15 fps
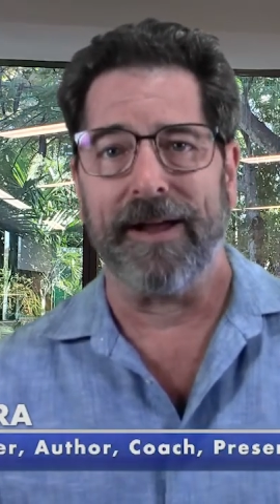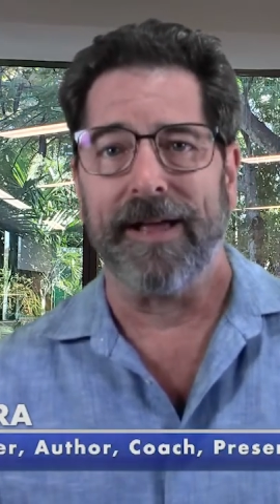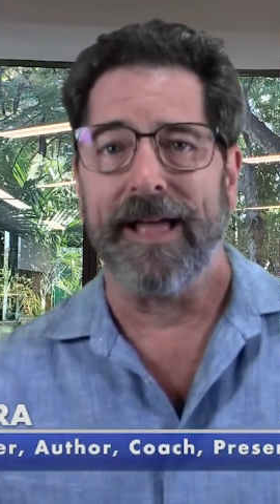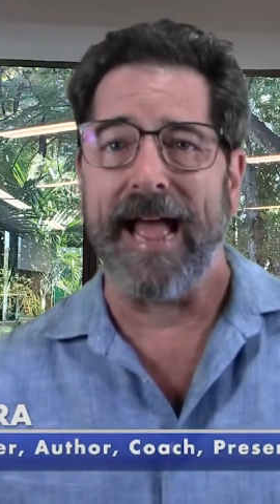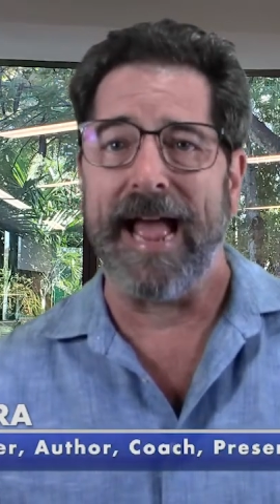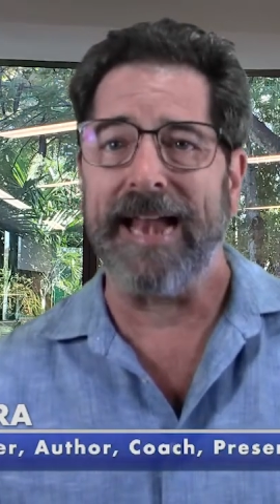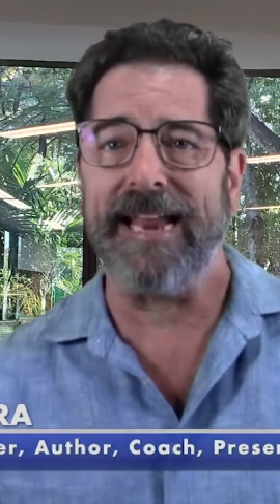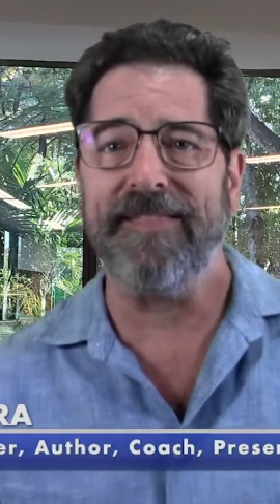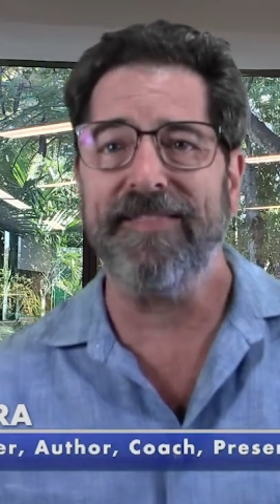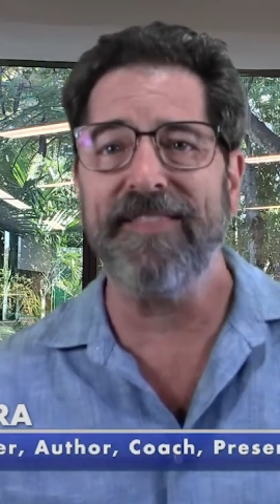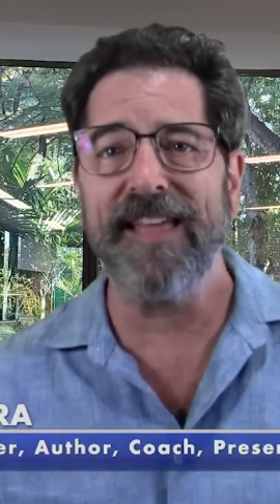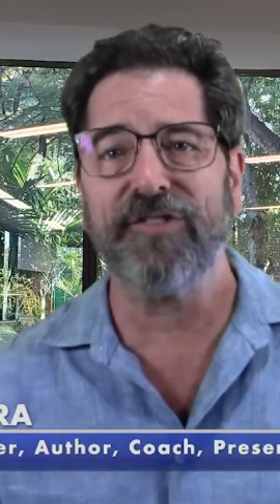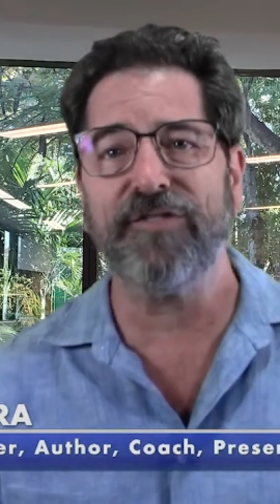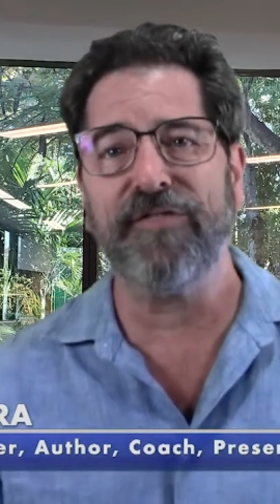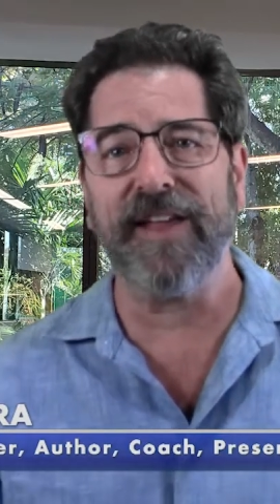And in
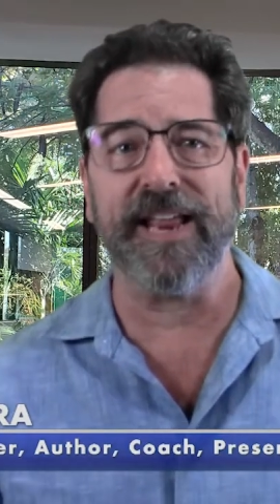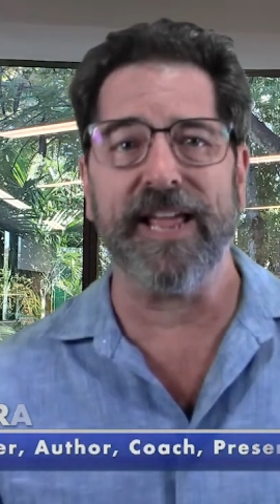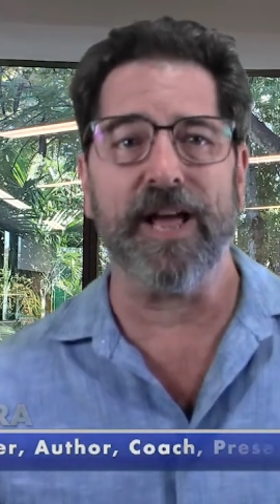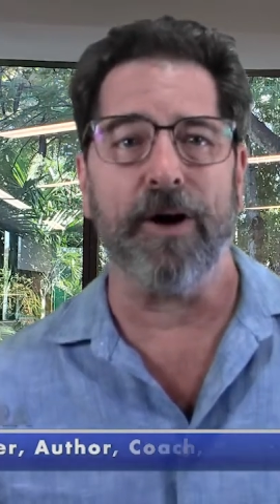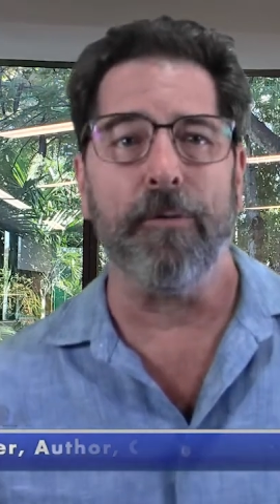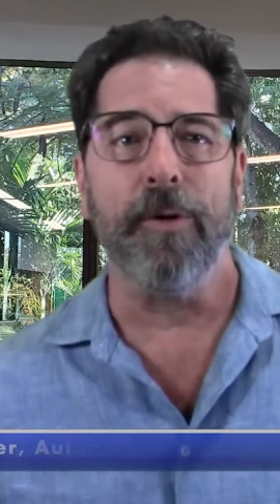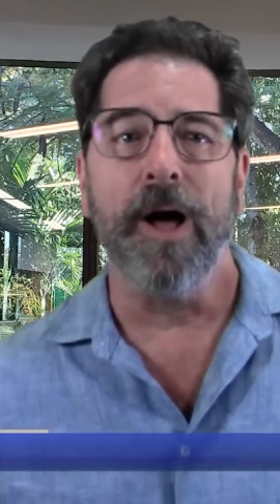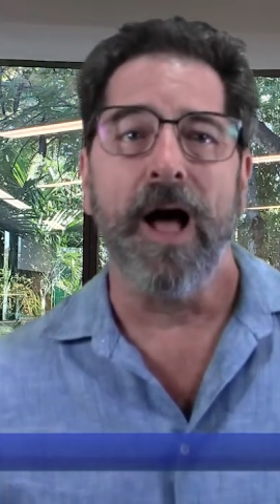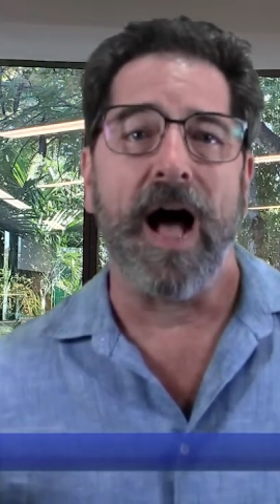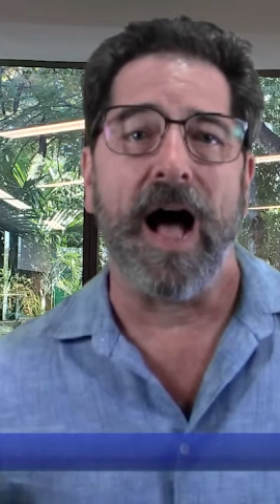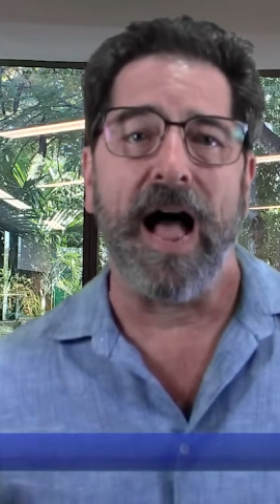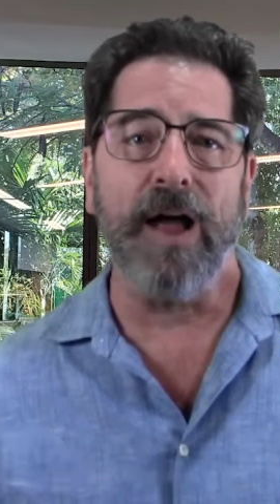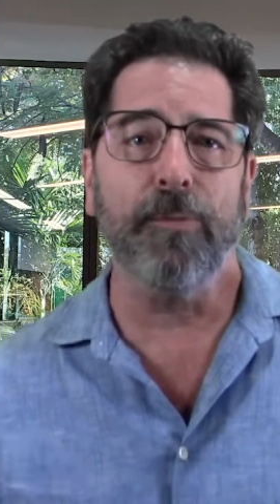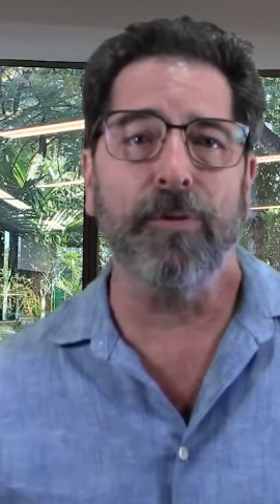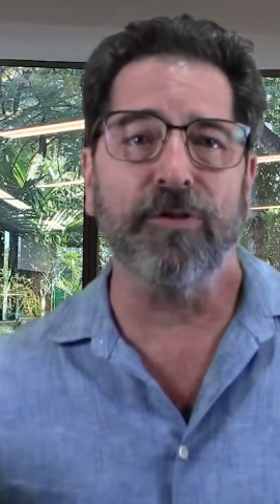this video,
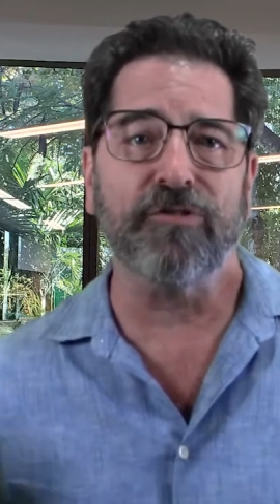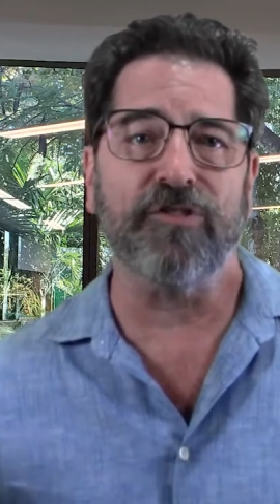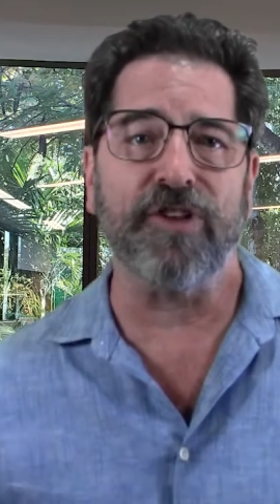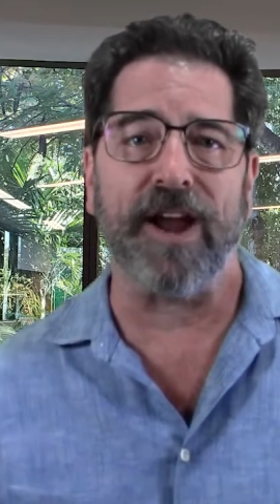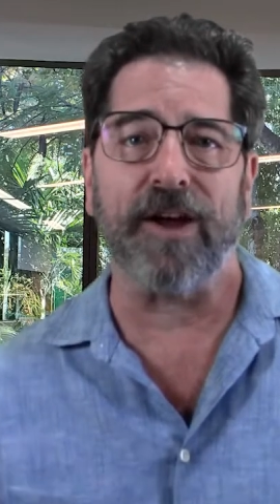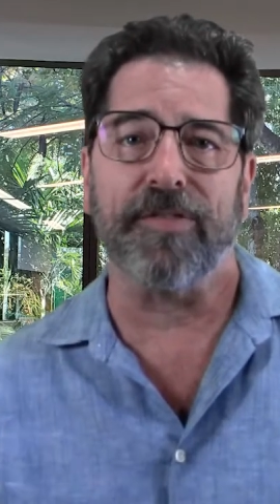I will share